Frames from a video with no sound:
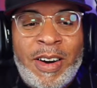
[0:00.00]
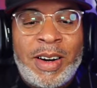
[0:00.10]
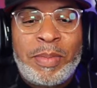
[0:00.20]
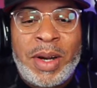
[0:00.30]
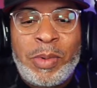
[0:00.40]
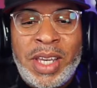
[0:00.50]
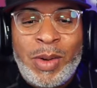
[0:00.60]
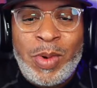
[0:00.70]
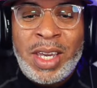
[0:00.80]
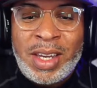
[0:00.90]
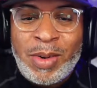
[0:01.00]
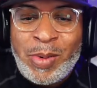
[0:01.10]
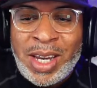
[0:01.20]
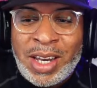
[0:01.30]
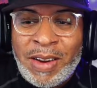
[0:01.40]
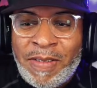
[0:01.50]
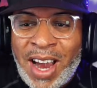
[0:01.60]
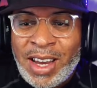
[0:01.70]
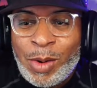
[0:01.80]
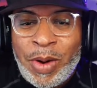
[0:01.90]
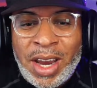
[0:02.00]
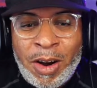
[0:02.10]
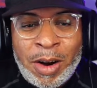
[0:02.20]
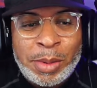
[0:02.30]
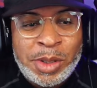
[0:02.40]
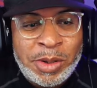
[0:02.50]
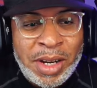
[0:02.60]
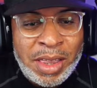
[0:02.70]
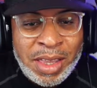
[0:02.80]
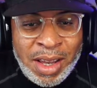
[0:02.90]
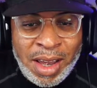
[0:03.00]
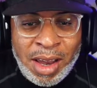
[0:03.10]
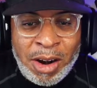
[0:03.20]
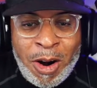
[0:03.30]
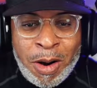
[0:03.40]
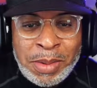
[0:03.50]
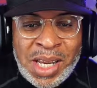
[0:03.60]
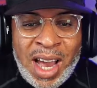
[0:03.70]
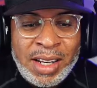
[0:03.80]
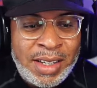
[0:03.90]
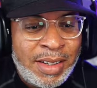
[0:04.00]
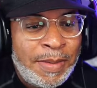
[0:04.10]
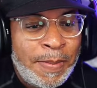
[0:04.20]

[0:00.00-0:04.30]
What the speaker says: heart, but we can evaluate arm strength and arm talent.